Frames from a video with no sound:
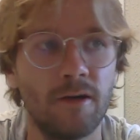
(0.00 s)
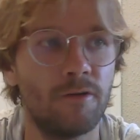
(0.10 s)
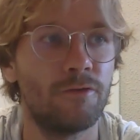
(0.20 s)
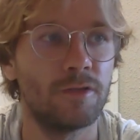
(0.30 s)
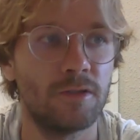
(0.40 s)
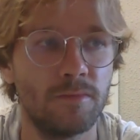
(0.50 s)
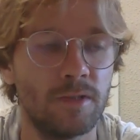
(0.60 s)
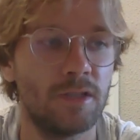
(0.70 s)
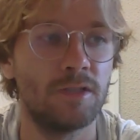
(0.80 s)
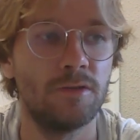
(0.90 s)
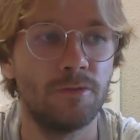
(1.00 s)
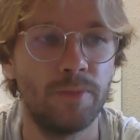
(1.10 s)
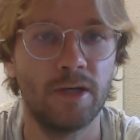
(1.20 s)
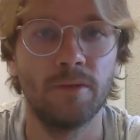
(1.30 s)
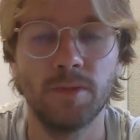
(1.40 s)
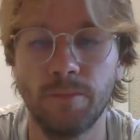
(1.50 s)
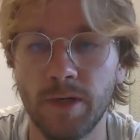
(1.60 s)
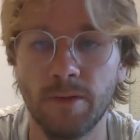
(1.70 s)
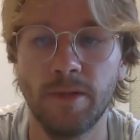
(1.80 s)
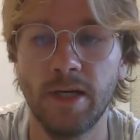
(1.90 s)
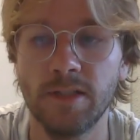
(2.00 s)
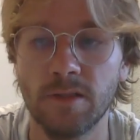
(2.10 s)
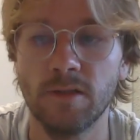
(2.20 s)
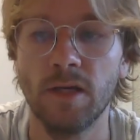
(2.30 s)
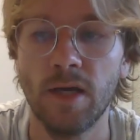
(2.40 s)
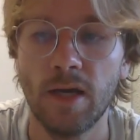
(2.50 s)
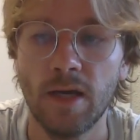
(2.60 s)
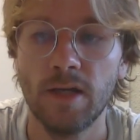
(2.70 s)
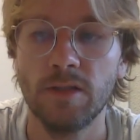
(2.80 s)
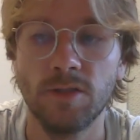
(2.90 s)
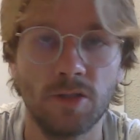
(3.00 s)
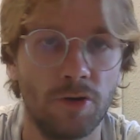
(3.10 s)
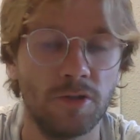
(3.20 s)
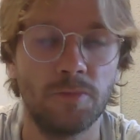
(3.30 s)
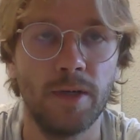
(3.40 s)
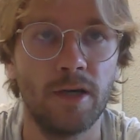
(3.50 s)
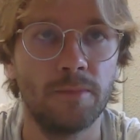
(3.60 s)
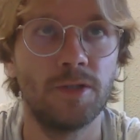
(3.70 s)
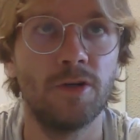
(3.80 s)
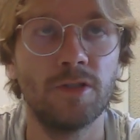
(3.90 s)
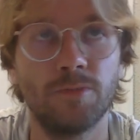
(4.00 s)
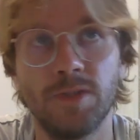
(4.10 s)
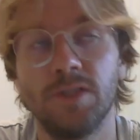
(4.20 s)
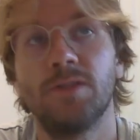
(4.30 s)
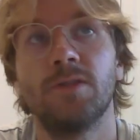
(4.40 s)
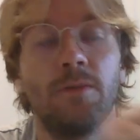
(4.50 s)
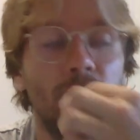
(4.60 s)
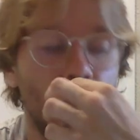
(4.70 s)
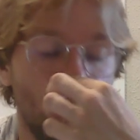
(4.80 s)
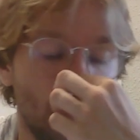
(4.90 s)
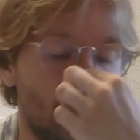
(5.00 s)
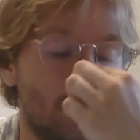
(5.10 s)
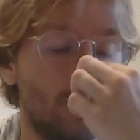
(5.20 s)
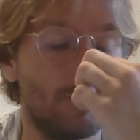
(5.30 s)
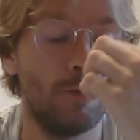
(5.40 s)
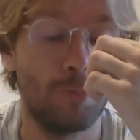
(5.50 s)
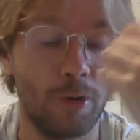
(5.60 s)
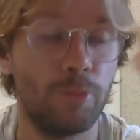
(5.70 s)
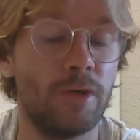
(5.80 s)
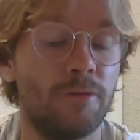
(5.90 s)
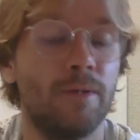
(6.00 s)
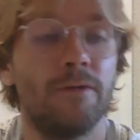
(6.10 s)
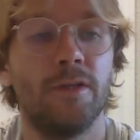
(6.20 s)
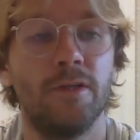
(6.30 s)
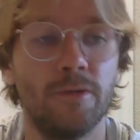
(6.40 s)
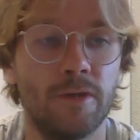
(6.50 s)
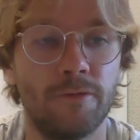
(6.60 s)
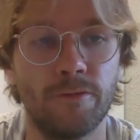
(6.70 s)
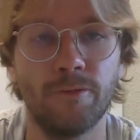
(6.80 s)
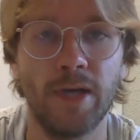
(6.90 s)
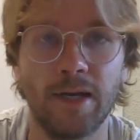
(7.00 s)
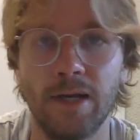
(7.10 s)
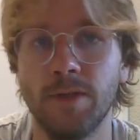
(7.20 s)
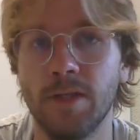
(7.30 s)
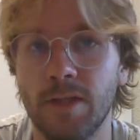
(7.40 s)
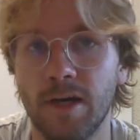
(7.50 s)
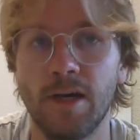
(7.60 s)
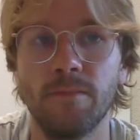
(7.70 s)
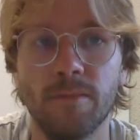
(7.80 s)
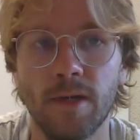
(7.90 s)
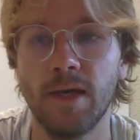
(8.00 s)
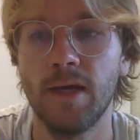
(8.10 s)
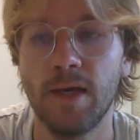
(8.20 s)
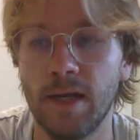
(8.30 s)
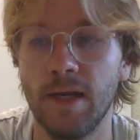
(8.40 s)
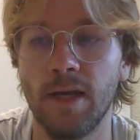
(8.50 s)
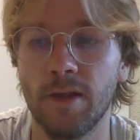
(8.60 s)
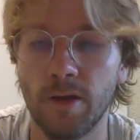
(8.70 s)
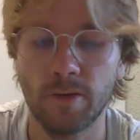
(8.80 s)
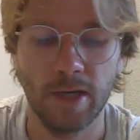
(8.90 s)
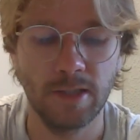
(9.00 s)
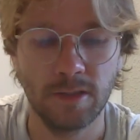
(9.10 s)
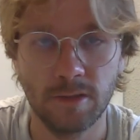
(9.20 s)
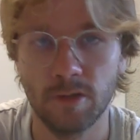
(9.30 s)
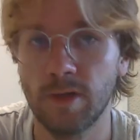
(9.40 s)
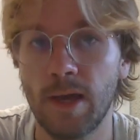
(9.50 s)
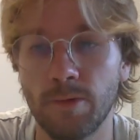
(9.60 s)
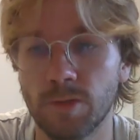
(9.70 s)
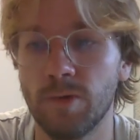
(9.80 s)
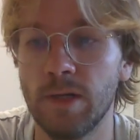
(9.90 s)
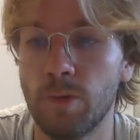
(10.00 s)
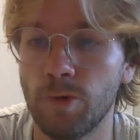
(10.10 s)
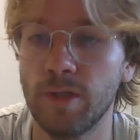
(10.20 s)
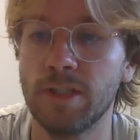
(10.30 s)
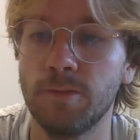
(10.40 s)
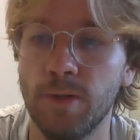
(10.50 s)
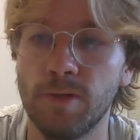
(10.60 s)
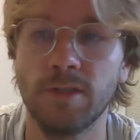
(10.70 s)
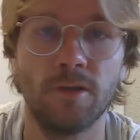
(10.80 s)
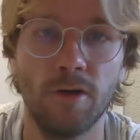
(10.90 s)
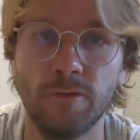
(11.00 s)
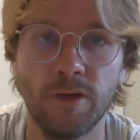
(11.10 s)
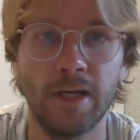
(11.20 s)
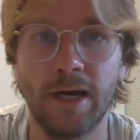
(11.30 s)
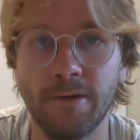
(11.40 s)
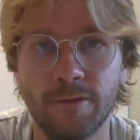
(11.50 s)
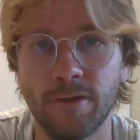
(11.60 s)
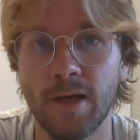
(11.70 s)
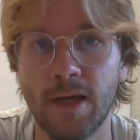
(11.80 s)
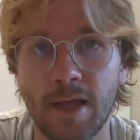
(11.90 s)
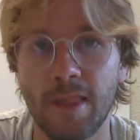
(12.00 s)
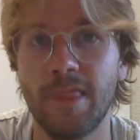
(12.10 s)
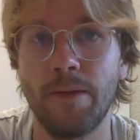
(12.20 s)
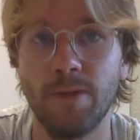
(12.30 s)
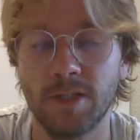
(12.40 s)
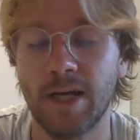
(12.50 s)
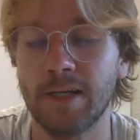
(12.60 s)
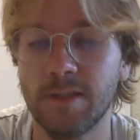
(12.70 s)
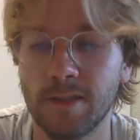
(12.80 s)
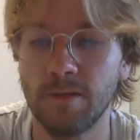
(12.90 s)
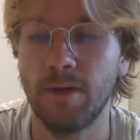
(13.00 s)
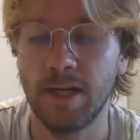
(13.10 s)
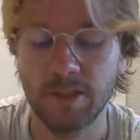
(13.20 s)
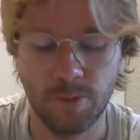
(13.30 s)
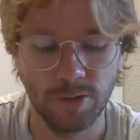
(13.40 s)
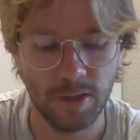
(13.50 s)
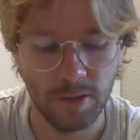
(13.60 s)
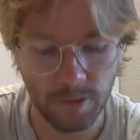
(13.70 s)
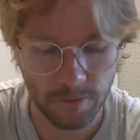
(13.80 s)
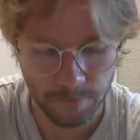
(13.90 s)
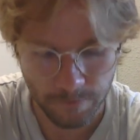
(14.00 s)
for some additional pickup days, and just got those pickup shots, which is something that we probably wouldn't have been able to do if we had a limited time in any other location. So yeah, it was a really rewarding experience, and hopefully I have that much access in my next project too.